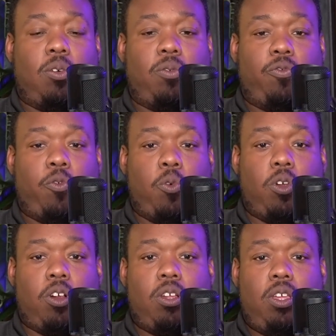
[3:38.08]

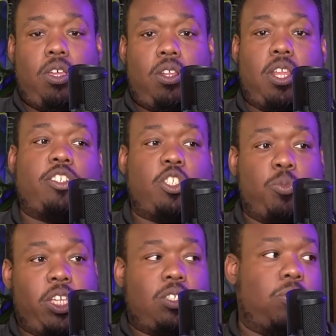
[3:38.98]
for not just
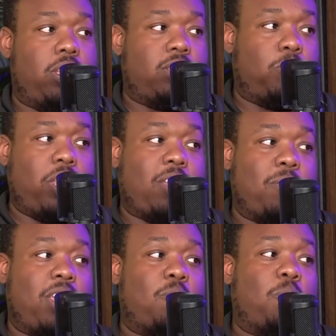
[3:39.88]
me as a black
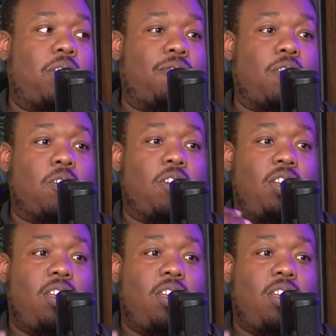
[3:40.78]
man, but for